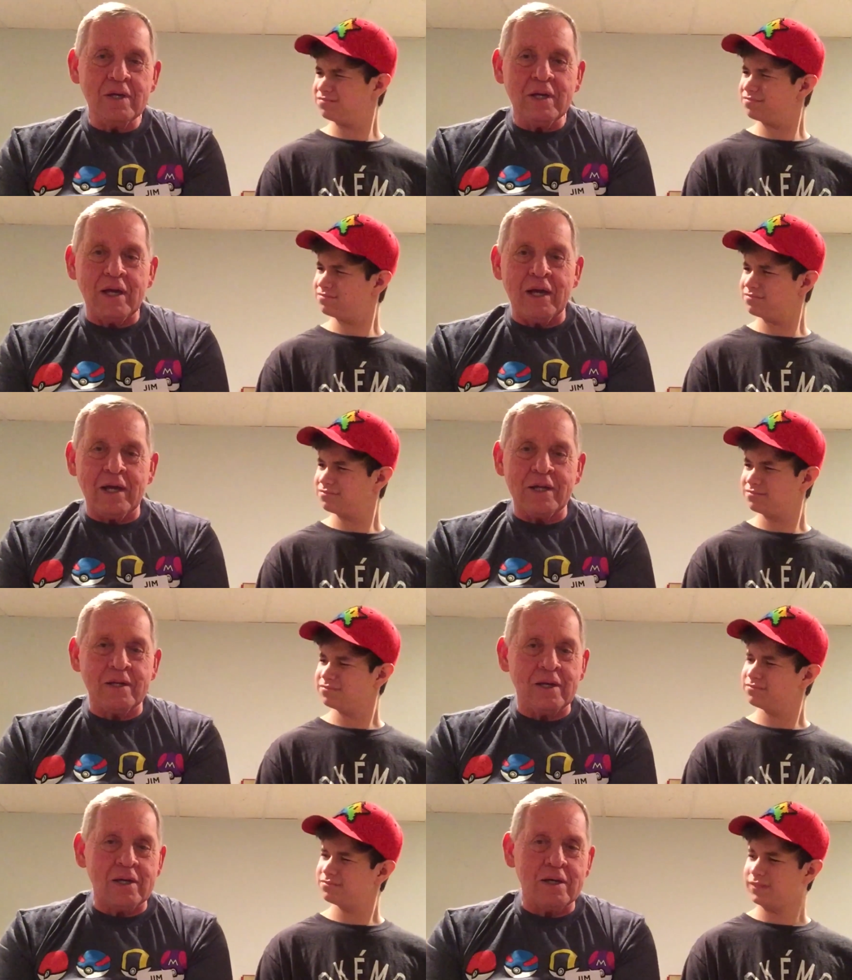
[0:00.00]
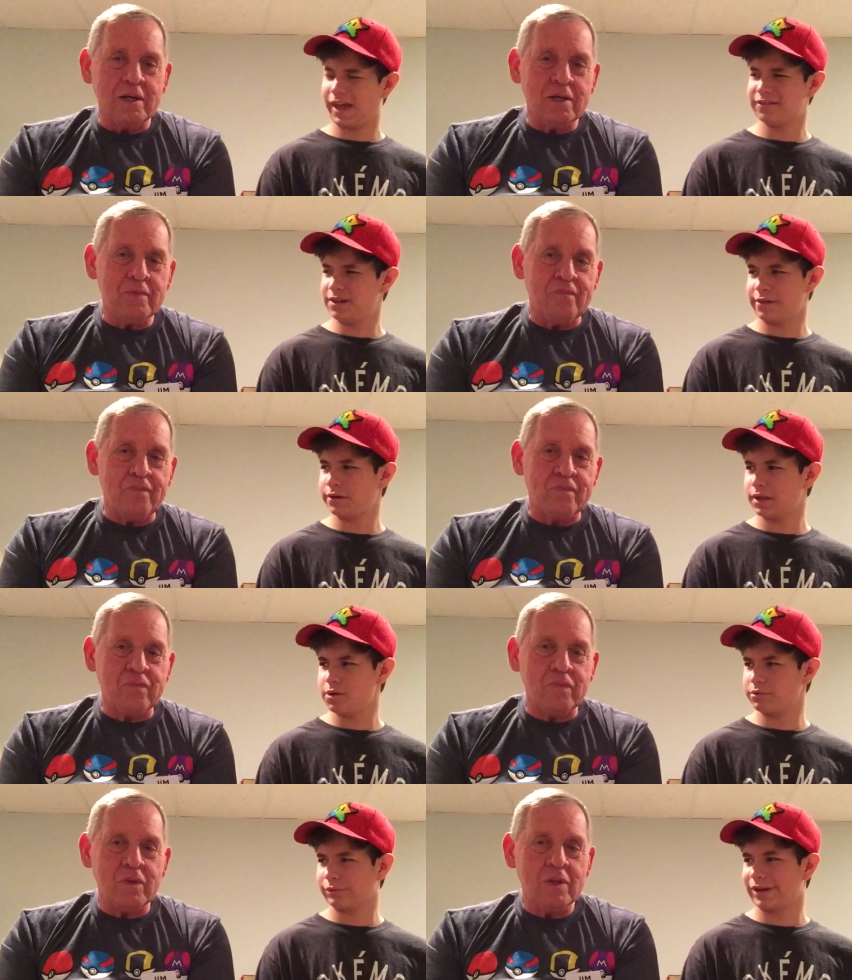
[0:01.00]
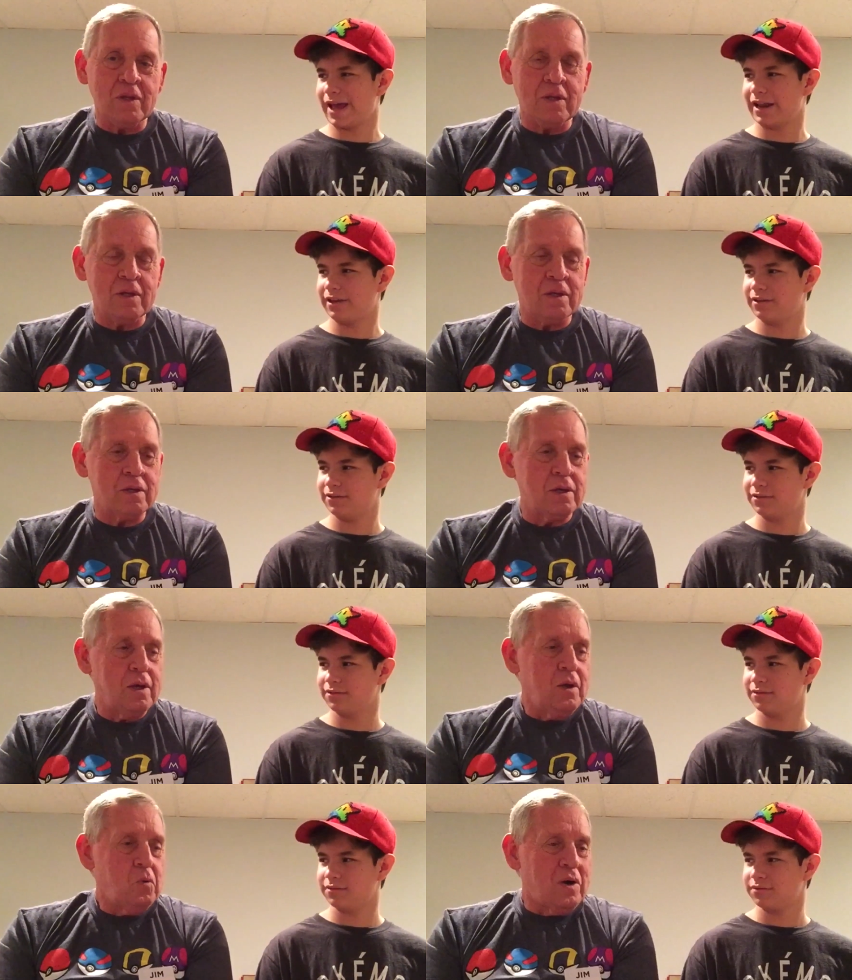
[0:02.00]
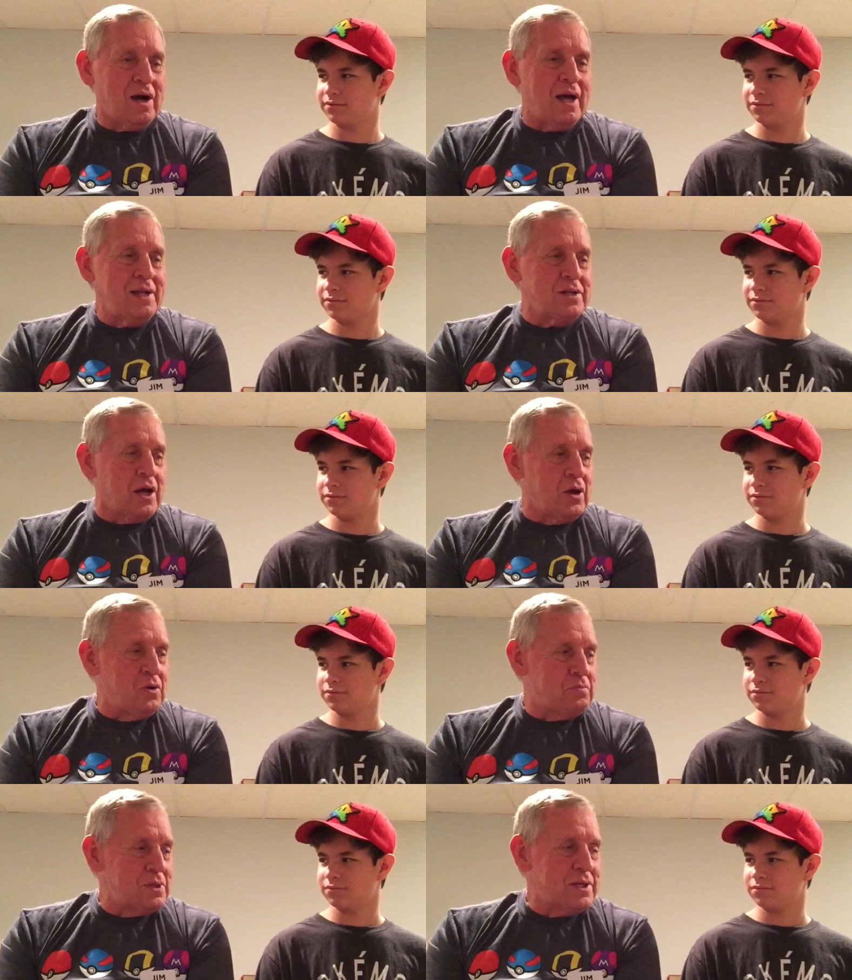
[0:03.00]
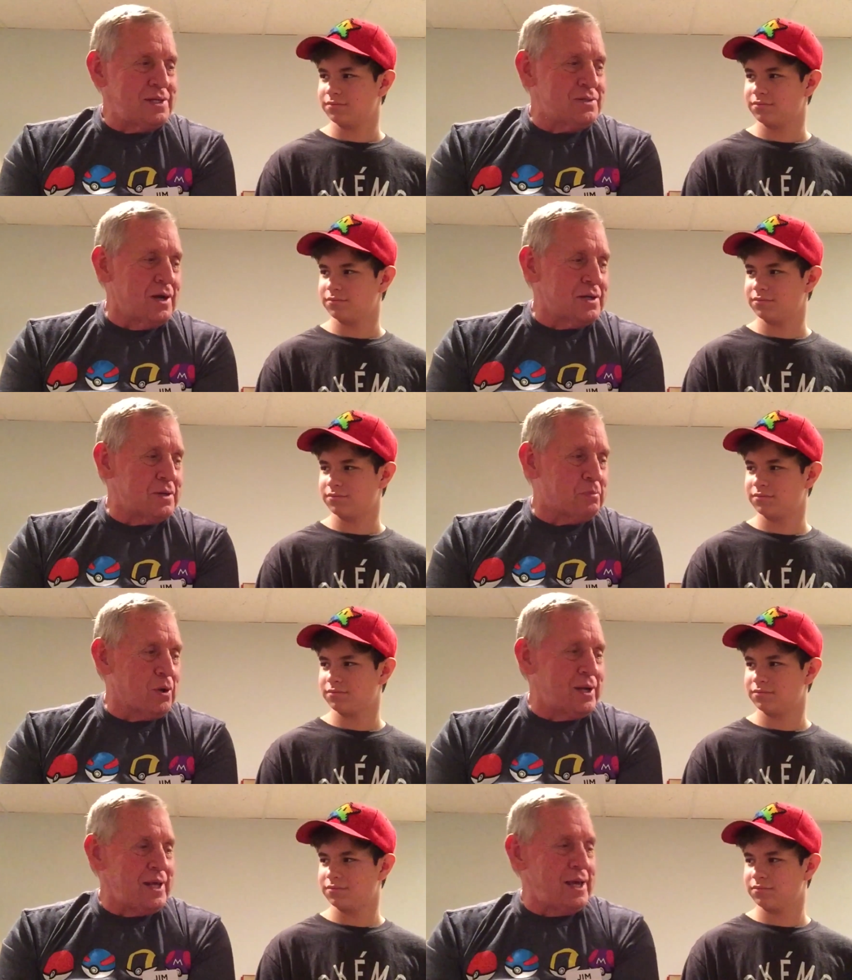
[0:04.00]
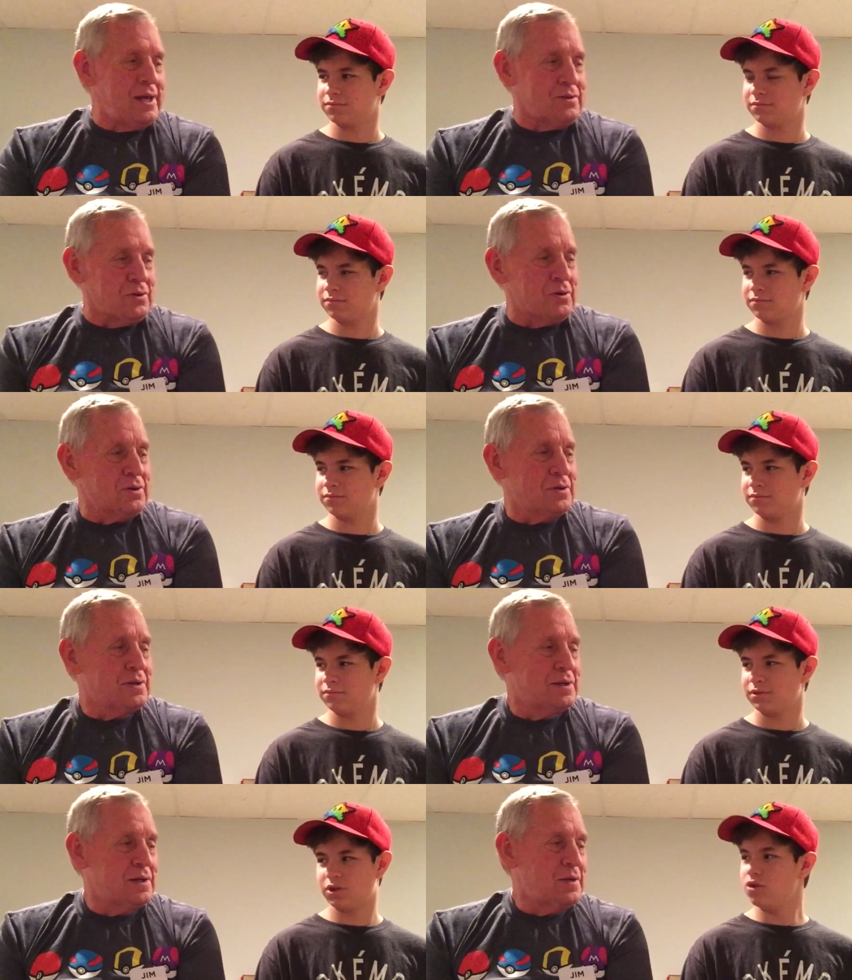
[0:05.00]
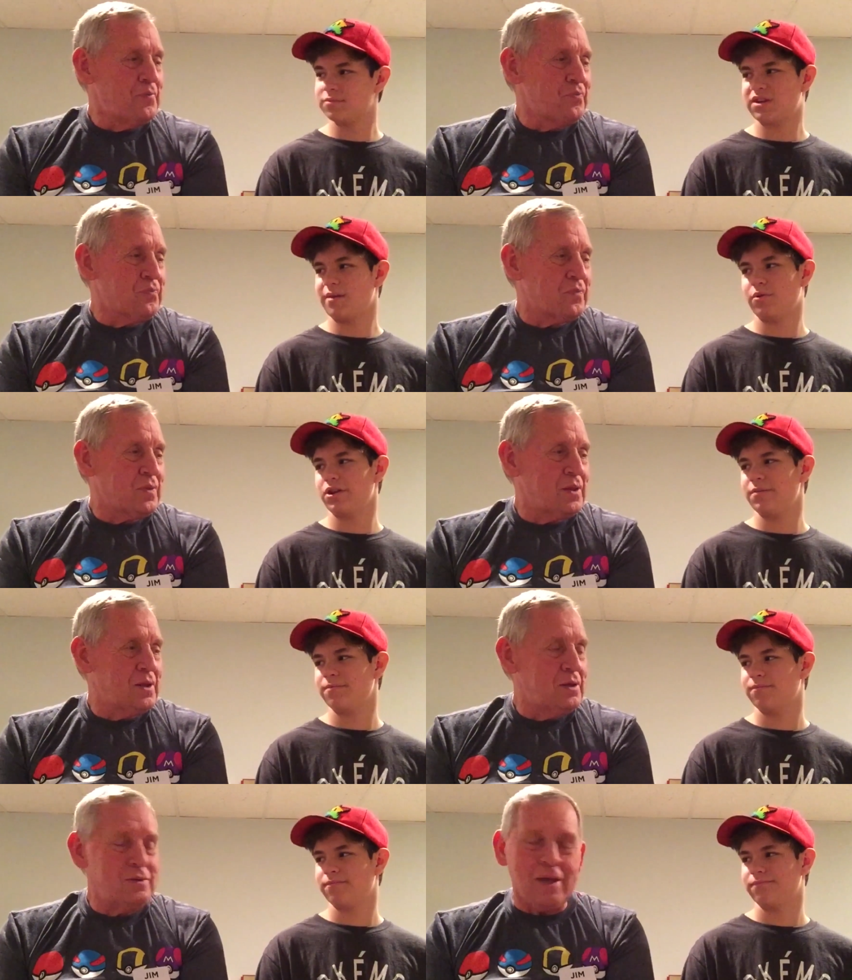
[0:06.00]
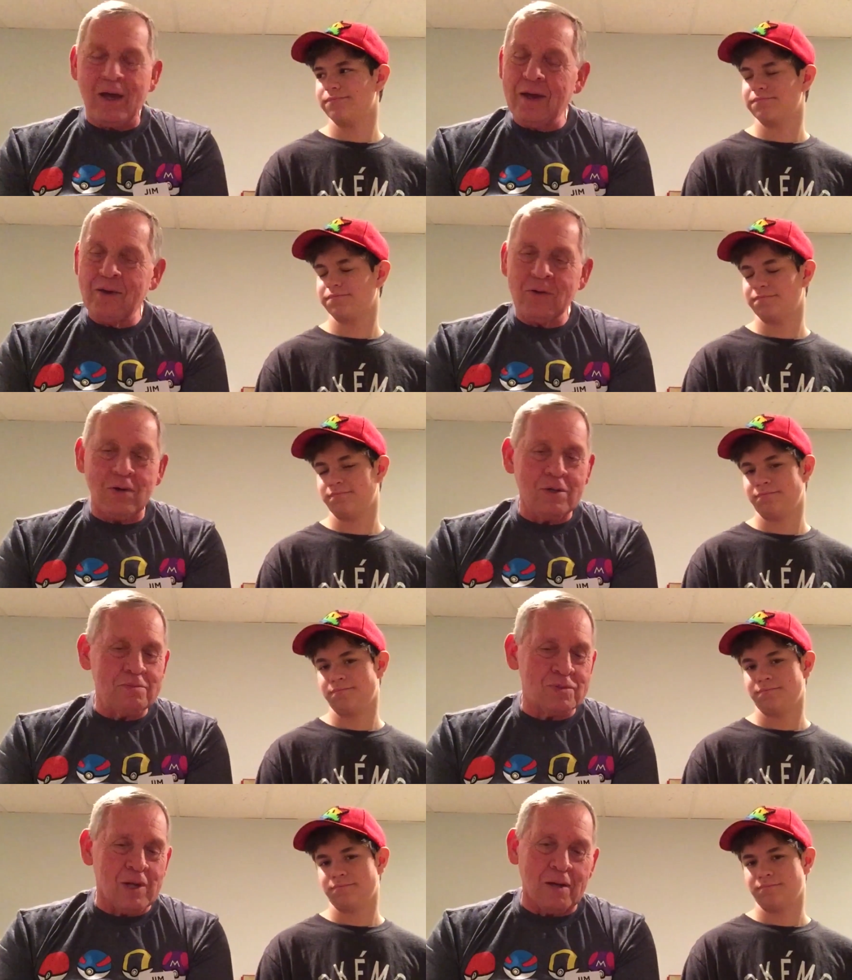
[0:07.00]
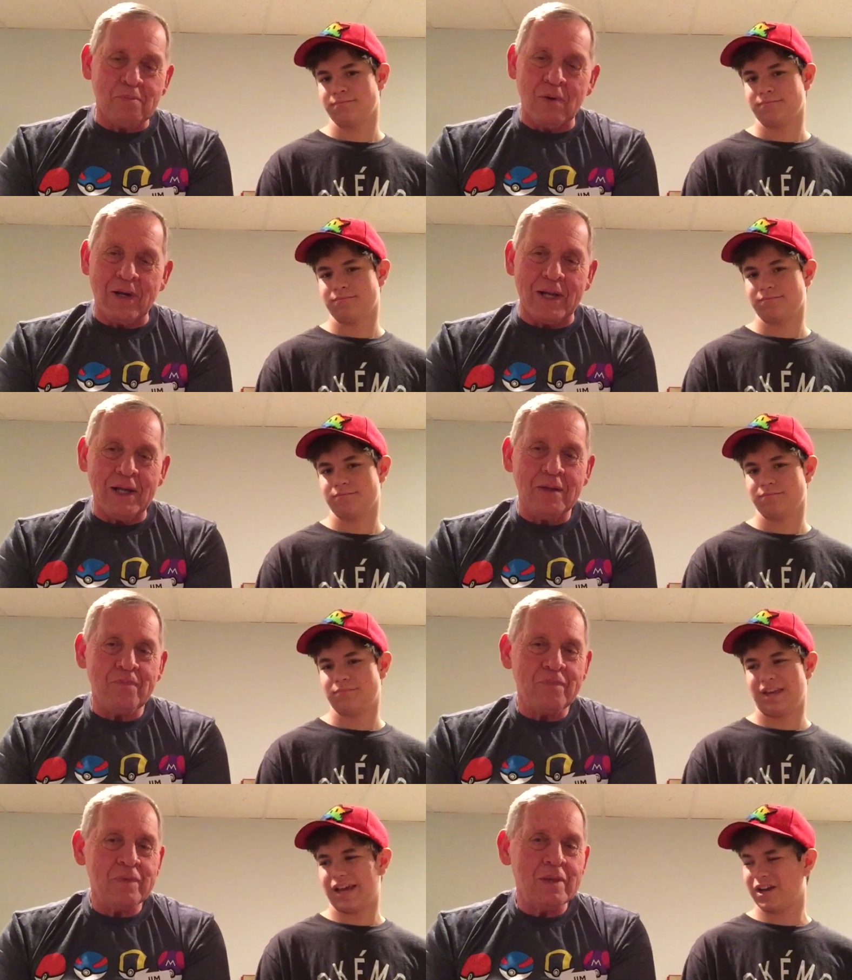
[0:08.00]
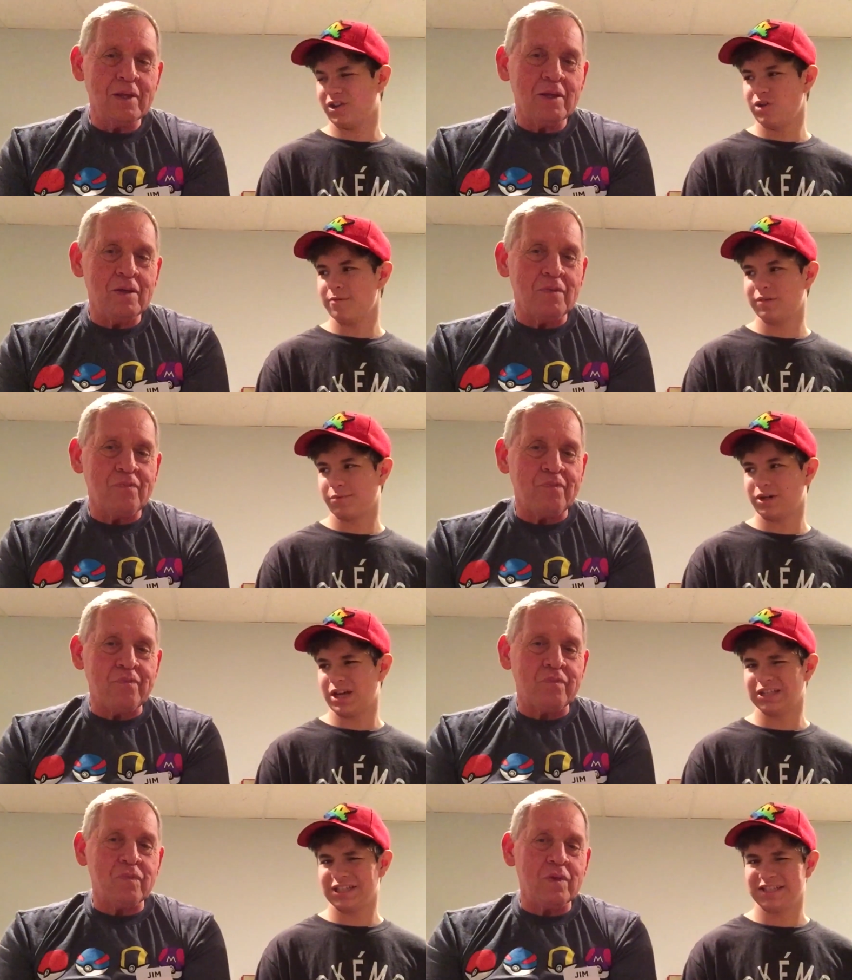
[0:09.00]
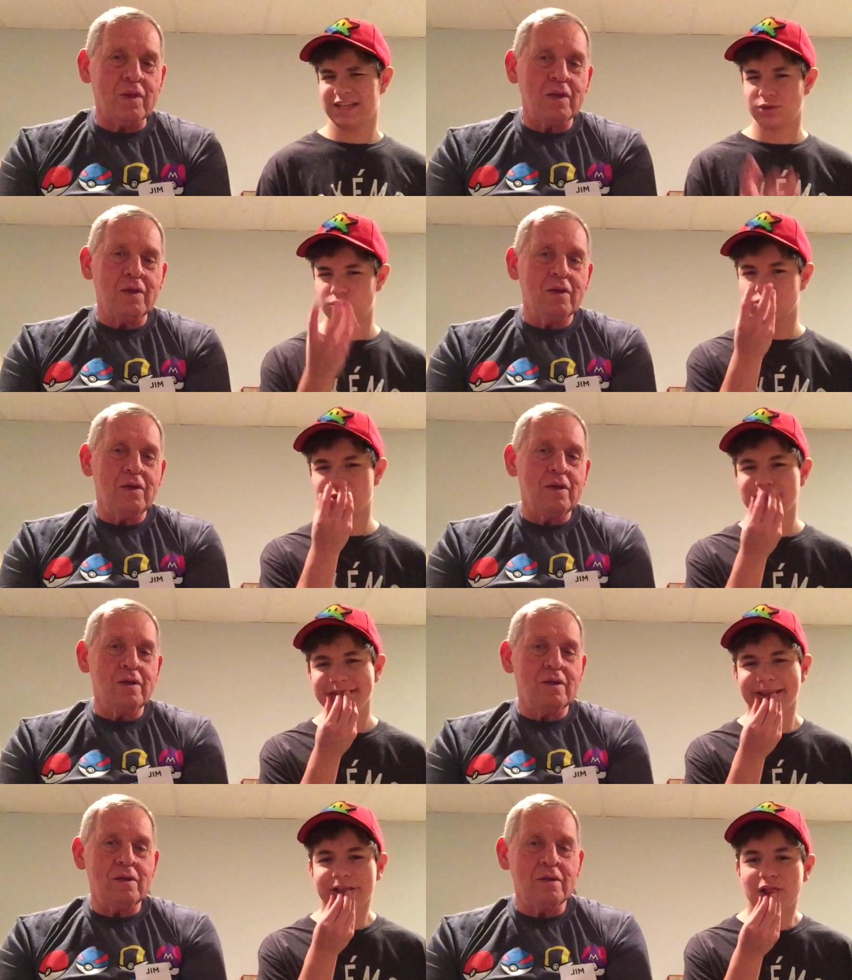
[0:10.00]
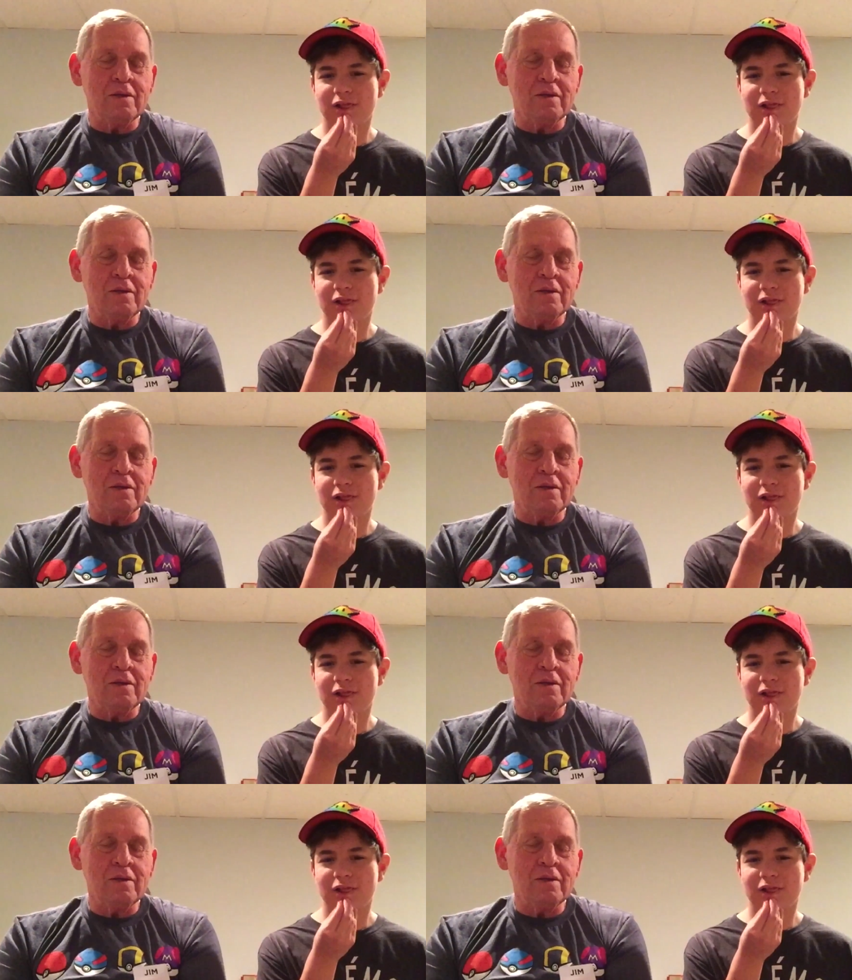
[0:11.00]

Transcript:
Speaker 1: and uh, that has nothing to do with Rattata. Well, I know, but he's not a pretty either.
Speaker 2: Gloom's not pretty. No, Gloom's not pretty. Yeah, Gloom is pretty ugly. He's like drooling, like.